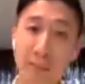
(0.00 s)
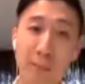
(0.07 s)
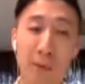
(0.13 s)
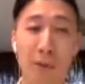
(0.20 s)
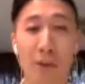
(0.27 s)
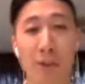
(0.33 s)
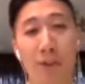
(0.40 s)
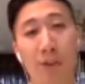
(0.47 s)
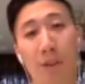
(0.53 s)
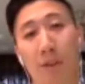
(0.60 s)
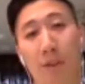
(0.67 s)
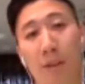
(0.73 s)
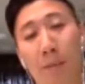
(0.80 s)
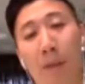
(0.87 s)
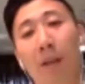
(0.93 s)
Because
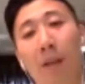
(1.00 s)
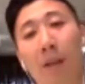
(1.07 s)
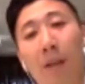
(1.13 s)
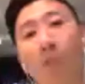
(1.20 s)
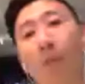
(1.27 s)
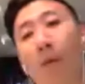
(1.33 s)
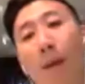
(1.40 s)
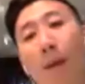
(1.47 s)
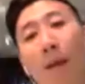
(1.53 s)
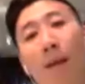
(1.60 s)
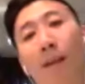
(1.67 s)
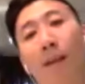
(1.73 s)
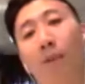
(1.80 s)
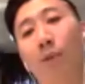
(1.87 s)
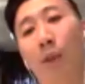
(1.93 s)
typically when the
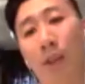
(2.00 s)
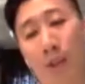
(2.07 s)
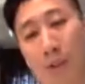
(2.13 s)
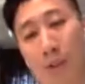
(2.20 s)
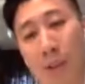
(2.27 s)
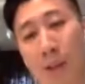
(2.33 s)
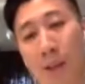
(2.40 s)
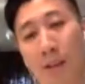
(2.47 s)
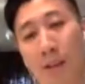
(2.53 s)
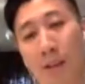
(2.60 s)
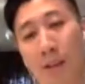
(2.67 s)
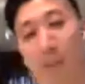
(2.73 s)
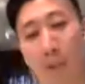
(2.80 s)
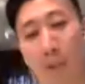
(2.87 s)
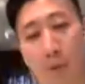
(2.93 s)
bank lend to us,
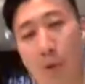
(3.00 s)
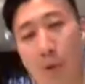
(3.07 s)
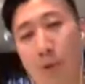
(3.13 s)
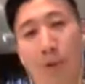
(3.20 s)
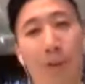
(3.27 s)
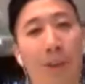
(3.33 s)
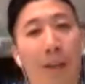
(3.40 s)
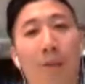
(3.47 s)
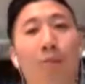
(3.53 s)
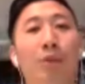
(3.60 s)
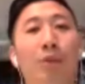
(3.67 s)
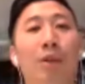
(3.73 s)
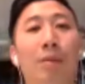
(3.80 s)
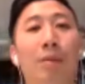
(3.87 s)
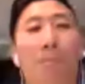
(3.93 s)
the first question that
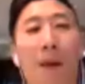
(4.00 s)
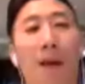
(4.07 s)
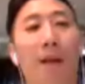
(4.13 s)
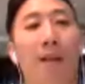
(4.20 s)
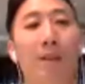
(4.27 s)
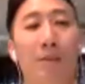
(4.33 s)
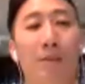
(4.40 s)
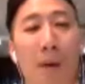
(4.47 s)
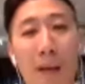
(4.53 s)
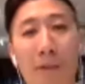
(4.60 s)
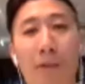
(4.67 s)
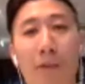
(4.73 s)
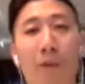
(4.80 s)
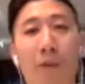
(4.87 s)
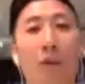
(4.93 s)
comes to the bank's
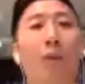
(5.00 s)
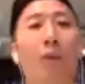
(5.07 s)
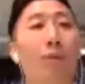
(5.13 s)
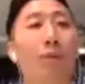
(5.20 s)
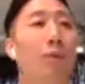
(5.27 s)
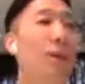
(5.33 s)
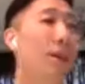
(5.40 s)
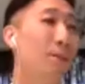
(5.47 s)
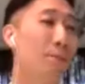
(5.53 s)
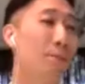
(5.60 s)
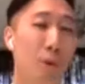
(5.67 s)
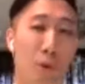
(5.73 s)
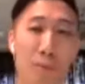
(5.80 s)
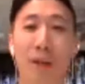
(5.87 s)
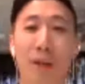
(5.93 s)
mind, or when we
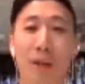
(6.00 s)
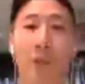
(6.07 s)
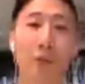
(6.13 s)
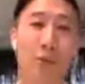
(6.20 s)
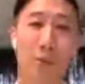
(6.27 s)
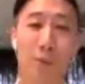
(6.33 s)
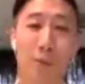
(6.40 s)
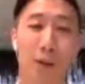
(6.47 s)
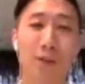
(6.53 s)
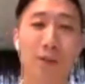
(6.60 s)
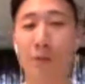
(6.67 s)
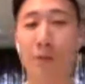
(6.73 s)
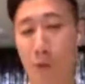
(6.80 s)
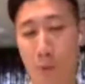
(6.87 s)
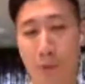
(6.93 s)
borrow money to someone else,
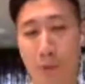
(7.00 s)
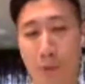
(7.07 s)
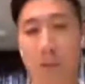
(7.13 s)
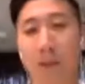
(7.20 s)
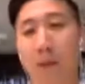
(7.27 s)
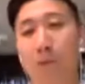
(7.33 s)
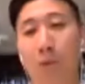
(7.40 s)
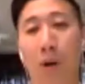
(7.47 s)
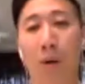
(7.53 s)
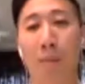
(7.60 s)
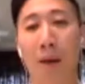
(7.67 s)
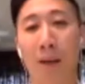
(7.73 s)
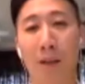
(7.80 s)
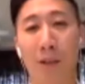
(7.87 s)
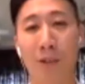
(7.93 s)
the first question that comes to our
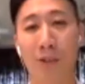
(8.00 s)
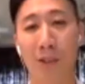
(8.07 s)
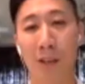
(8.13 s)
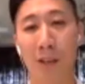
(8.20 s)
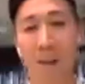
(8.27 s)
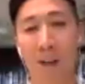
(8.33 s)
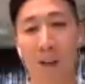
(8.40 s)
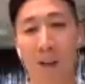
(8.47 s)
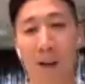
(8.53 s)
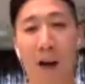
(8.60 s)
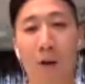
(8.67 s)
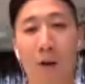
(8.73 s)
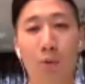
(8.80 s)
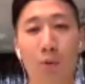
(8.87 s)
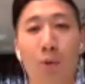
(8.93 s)
mind is,
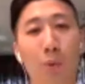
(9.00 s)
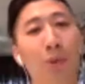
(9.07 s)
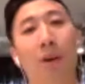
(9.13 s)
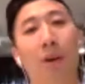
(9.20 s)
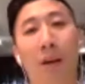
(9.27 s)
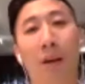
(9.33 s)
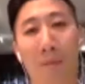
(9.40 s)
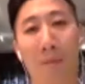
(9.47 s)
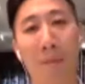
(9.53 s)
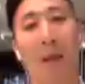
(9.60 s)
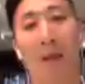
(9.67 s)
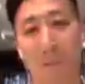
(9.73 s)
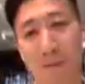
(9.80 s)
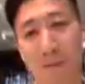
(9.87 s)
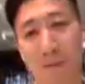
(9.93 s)
how do we collect
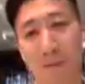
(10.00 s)
that?